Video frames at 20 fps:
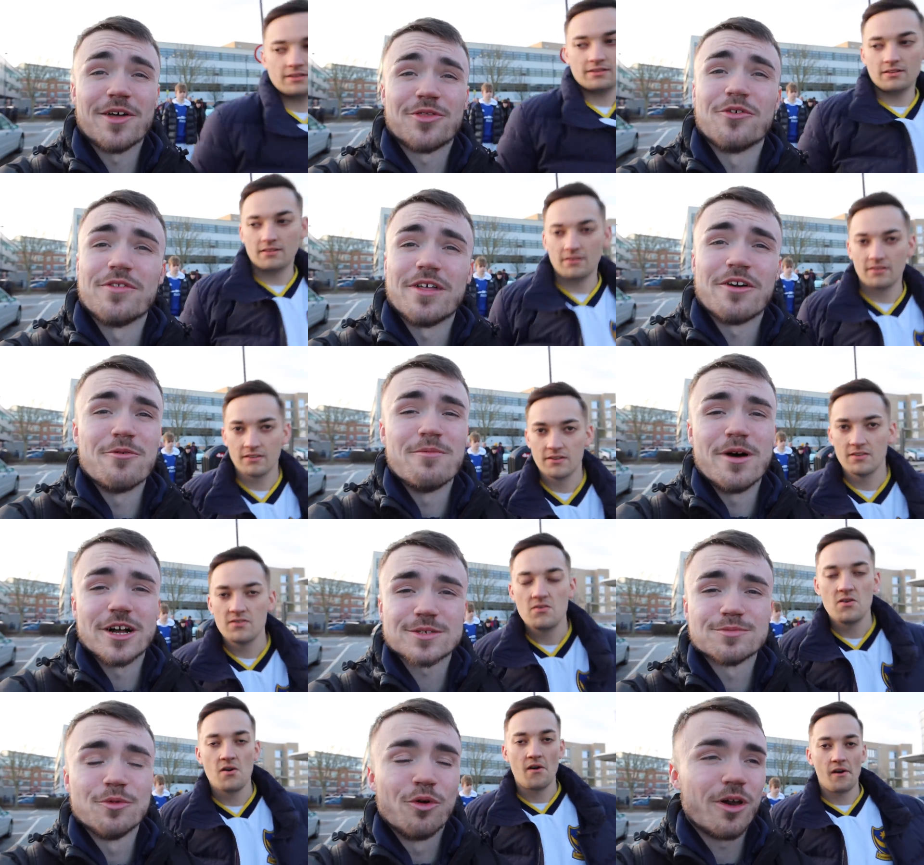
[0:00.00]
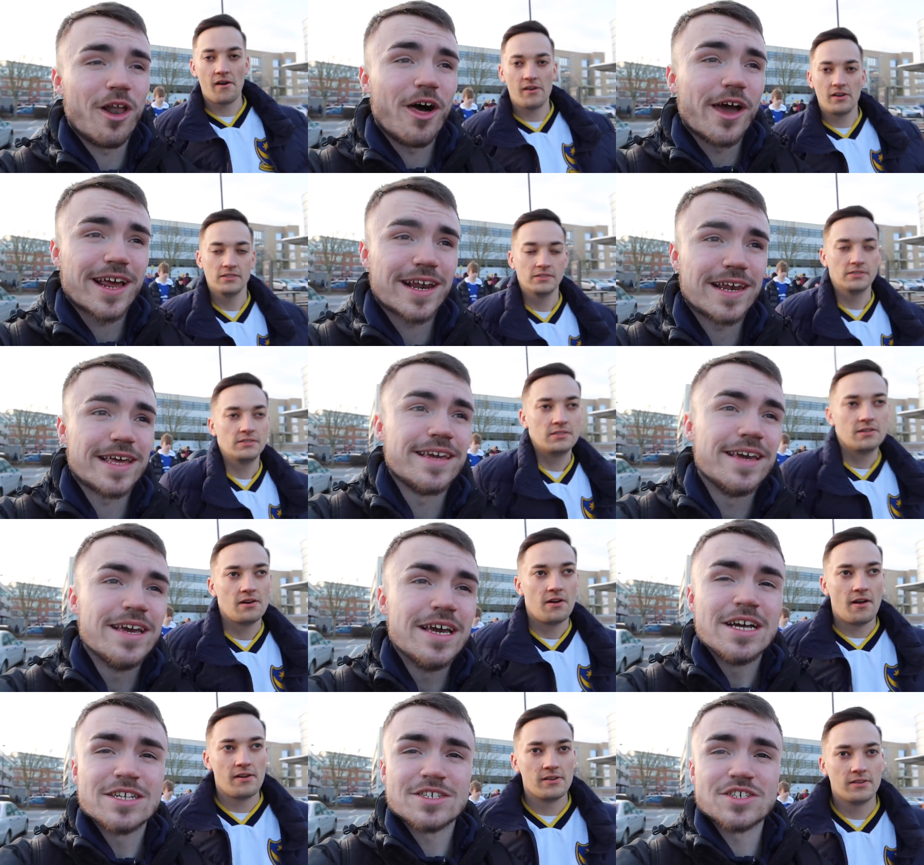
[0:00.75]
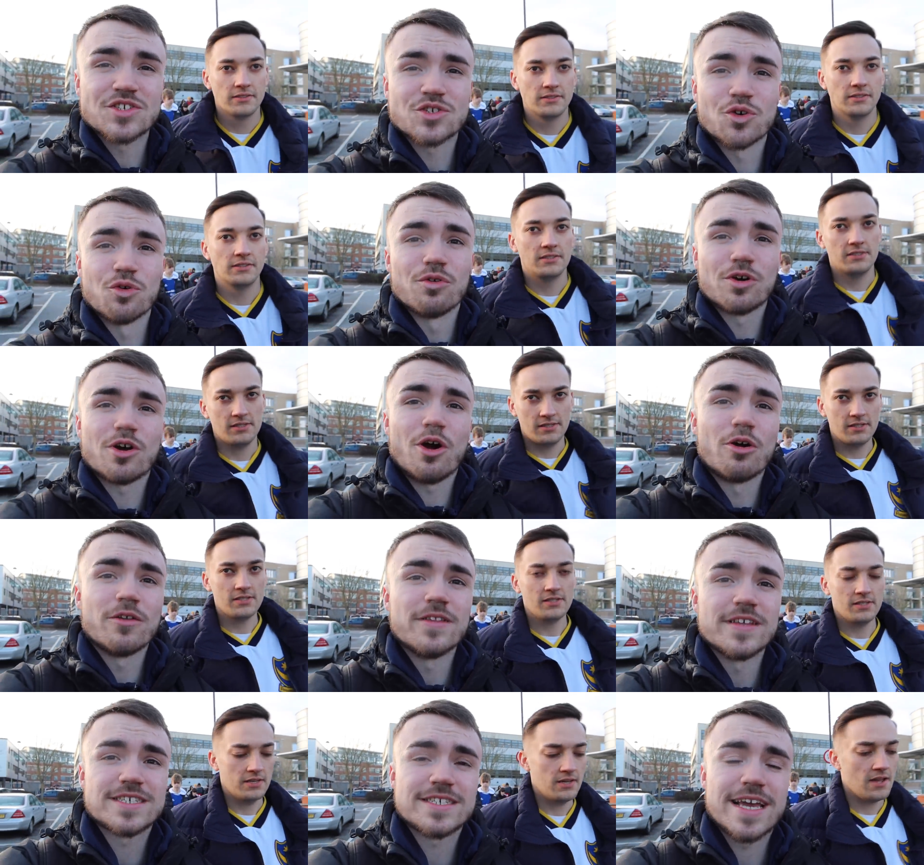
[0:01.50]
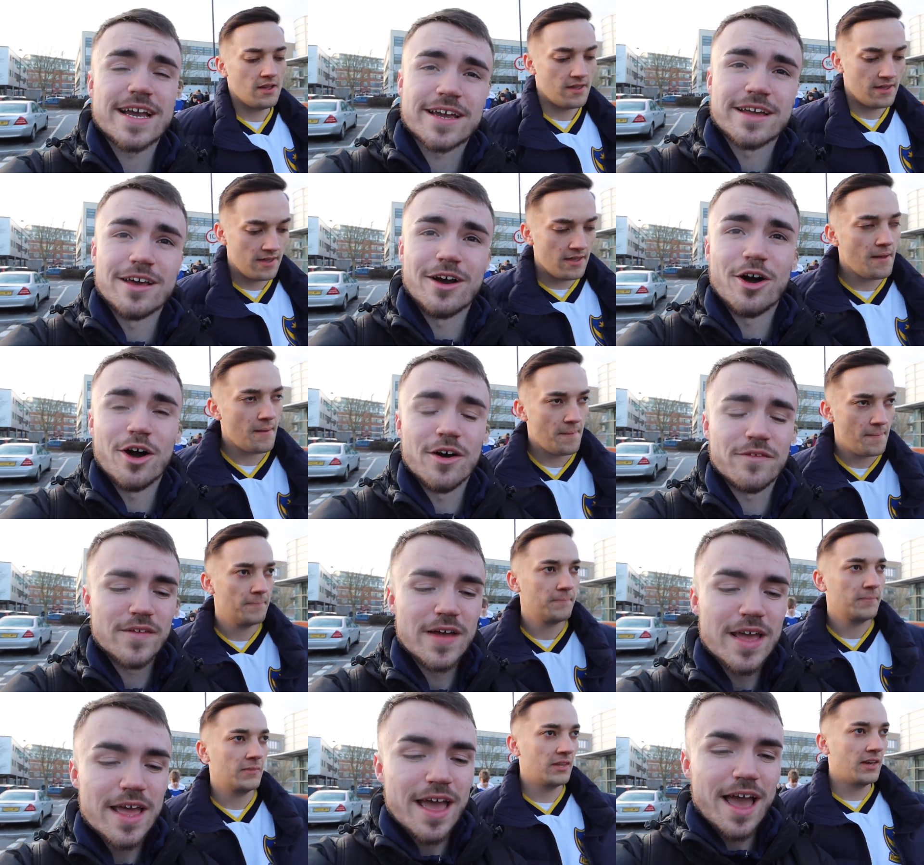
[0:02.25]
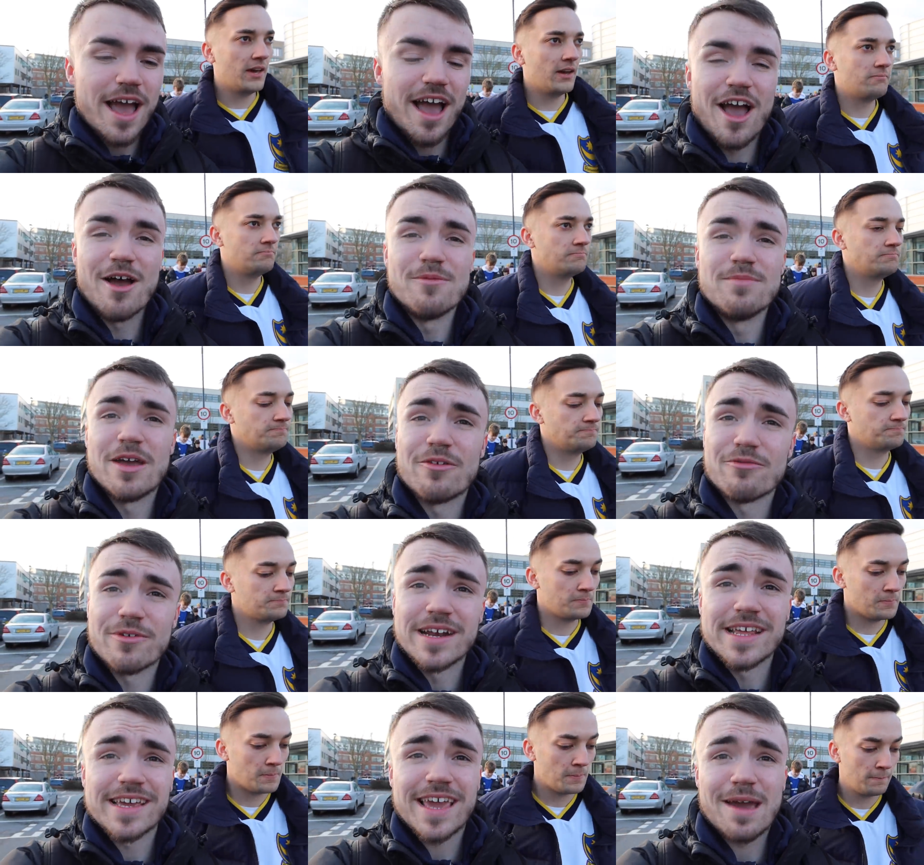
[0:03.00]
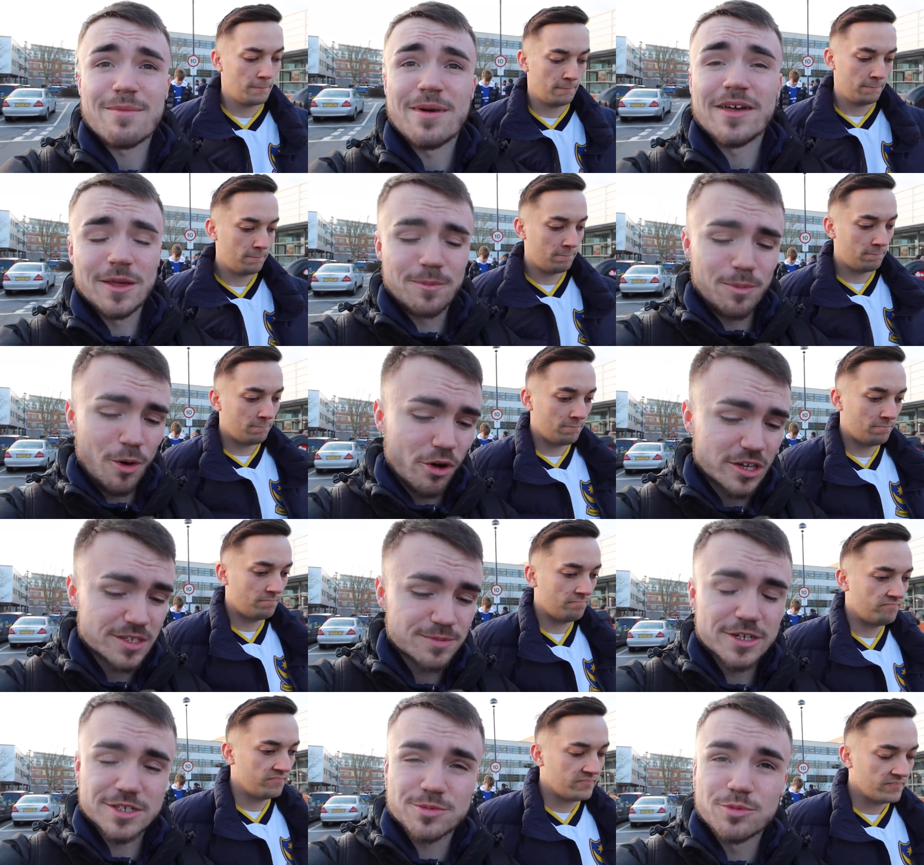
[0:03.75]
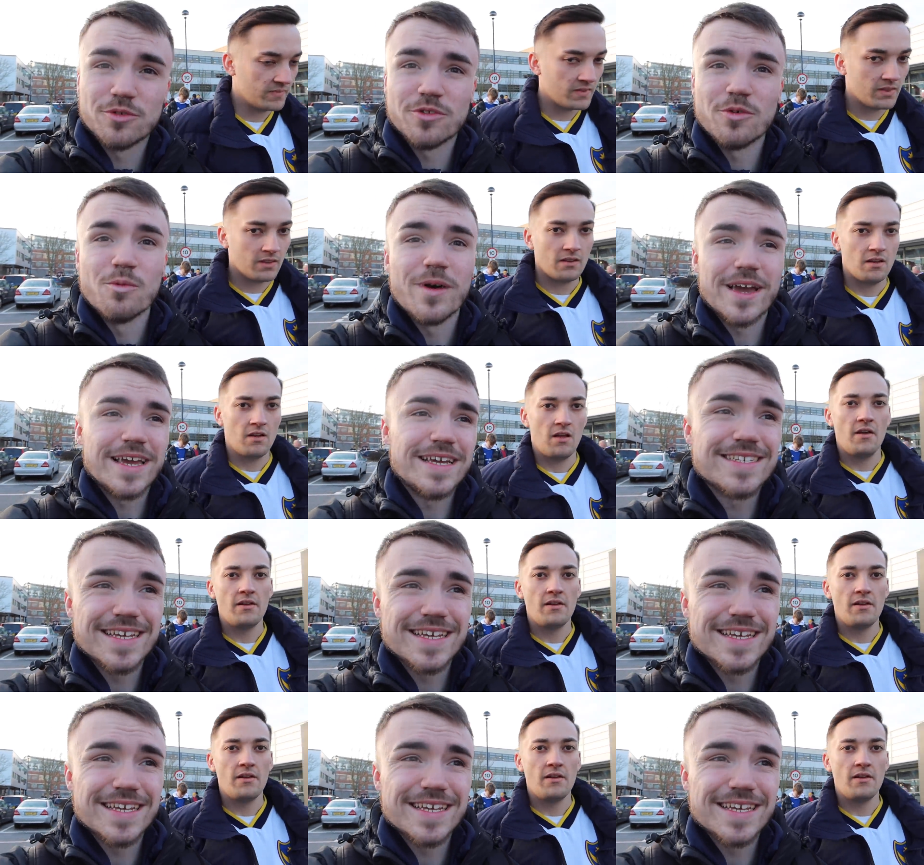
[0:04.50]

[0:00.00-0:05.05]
Speaker 1: I thought they were much more likely to score a goal in the second half. Yeah. Um, they really came out the blocks much more than we